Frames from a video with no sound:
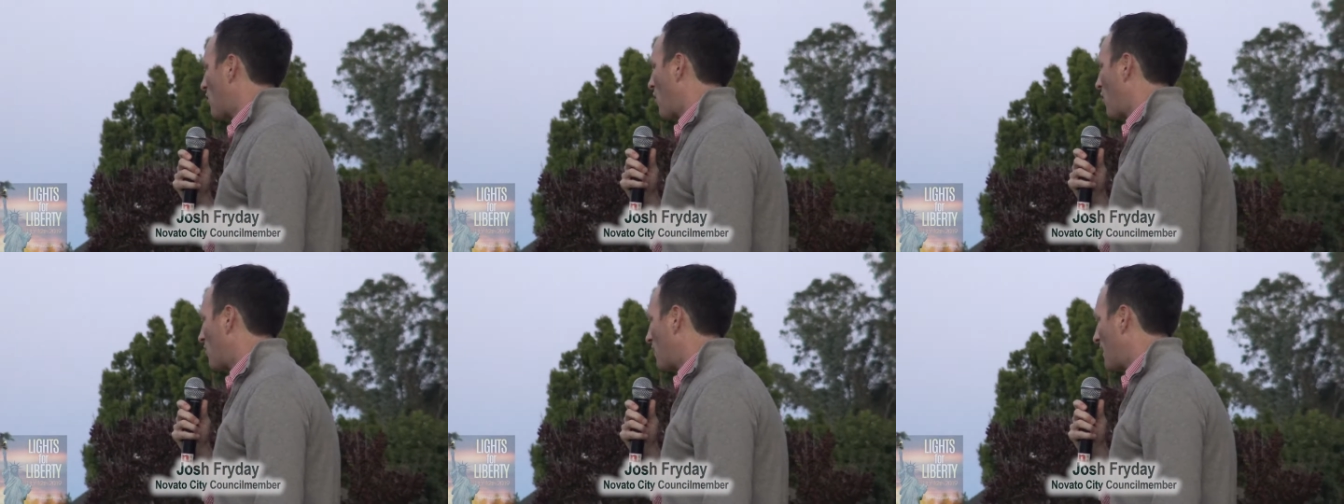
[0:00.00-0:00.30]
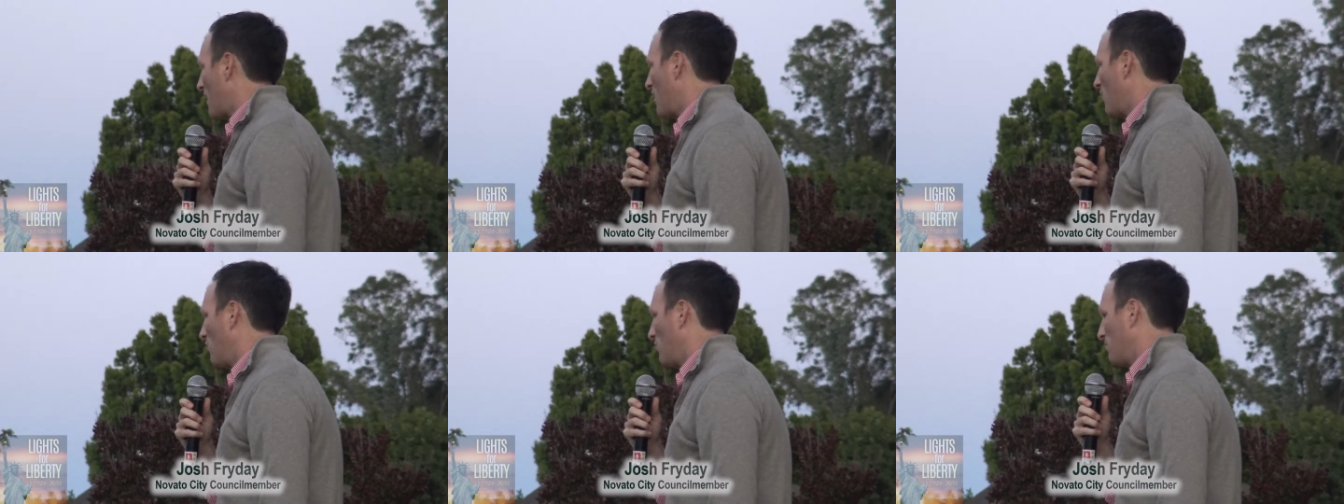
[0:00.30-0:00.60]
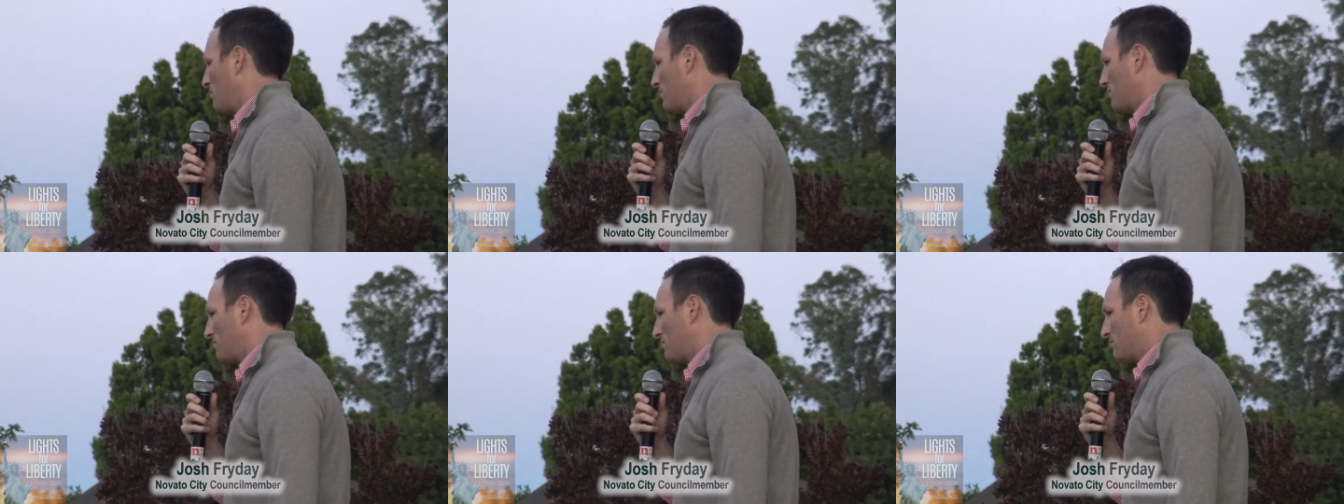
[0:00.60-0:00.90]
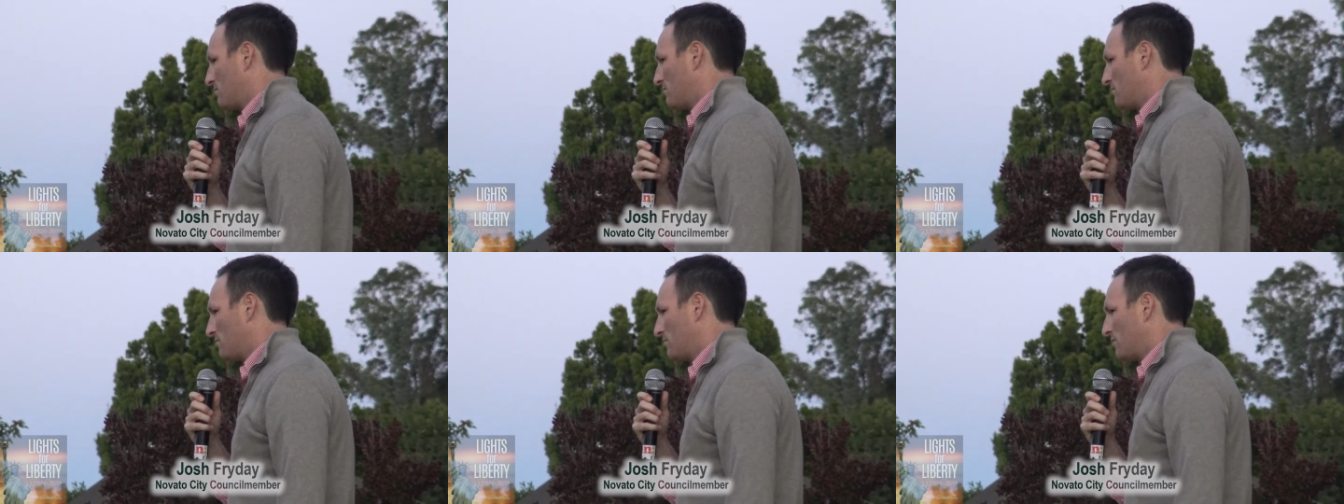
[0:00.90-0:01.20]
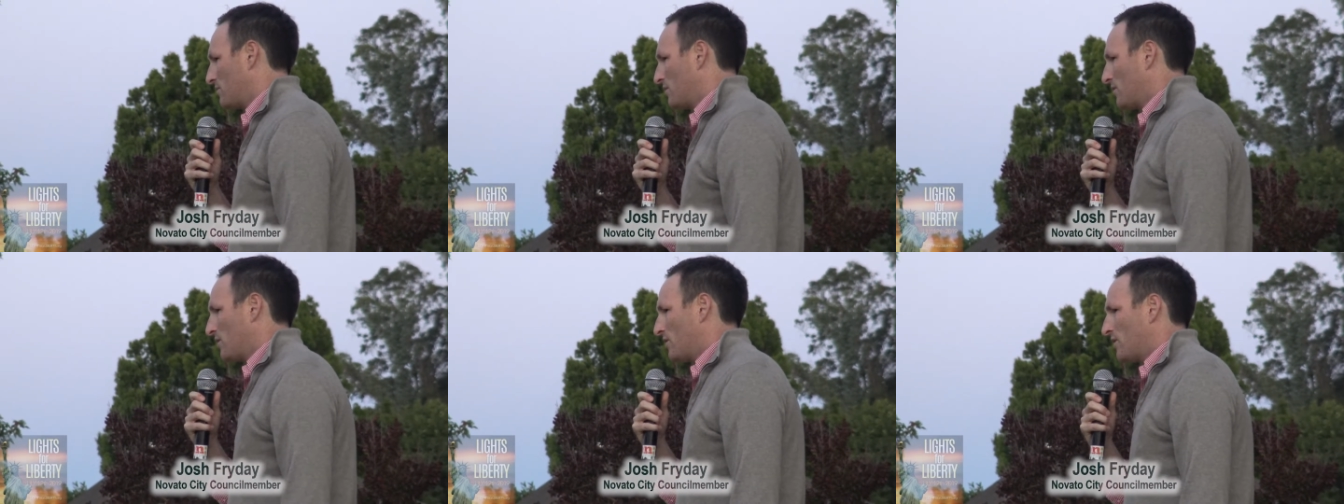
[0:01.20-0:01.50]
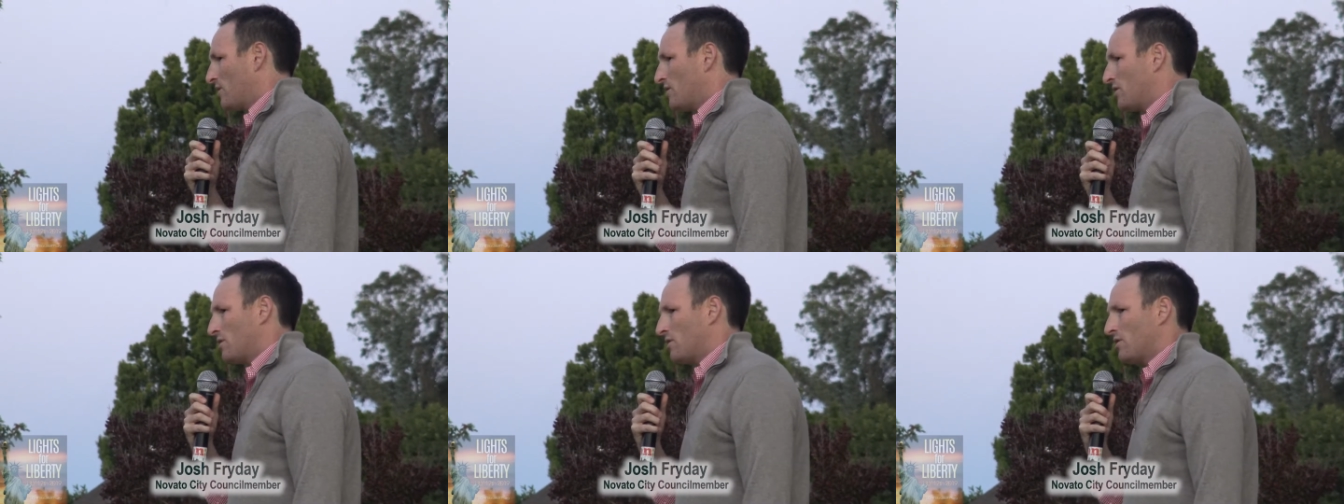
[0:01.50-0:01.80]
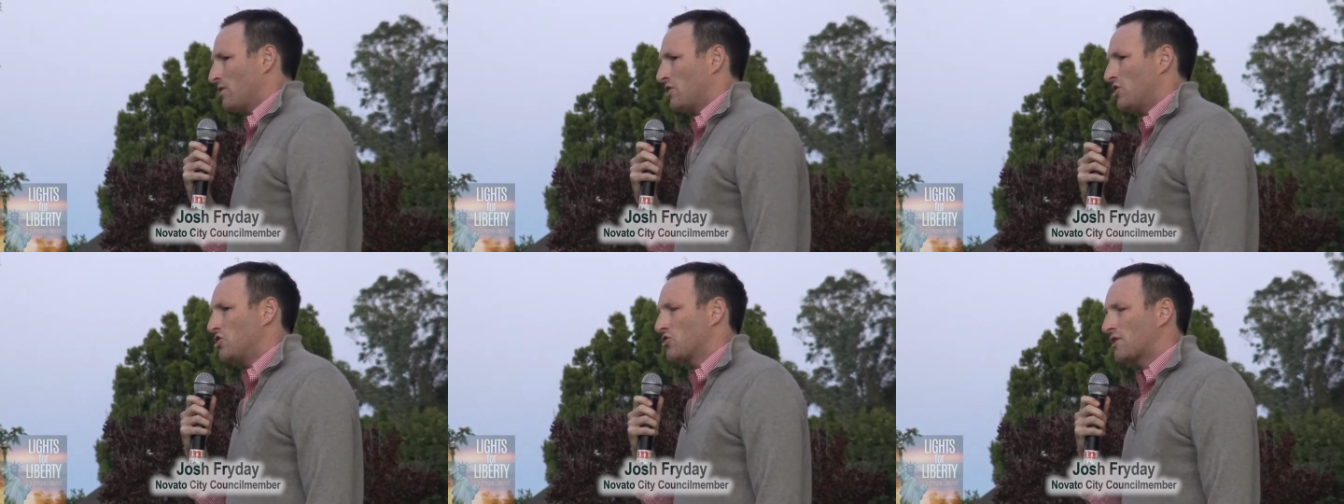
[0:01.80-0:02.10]
our help.
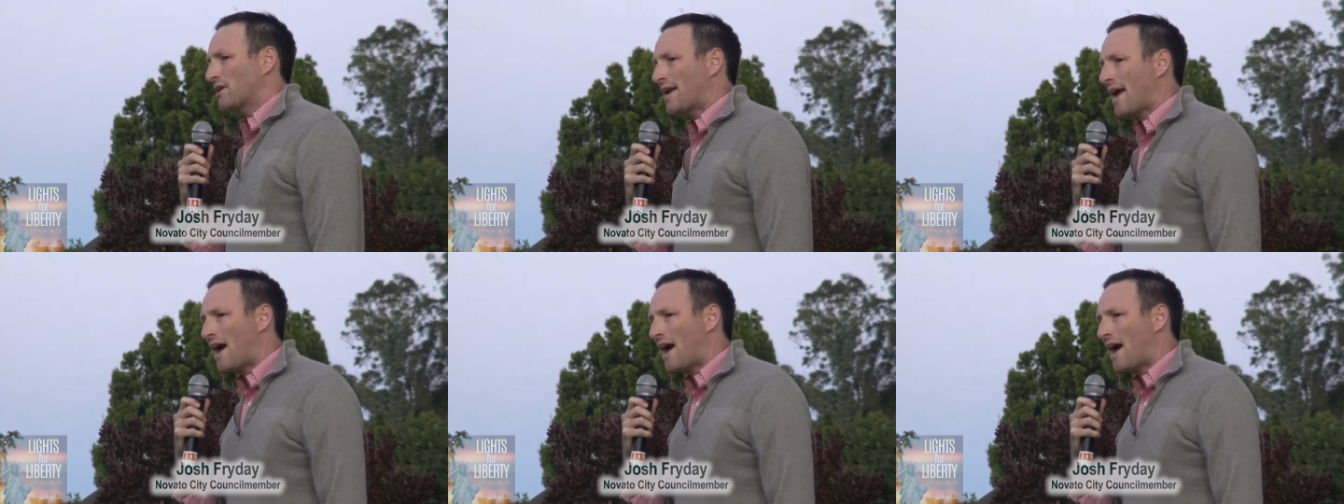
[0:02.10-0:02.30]
You can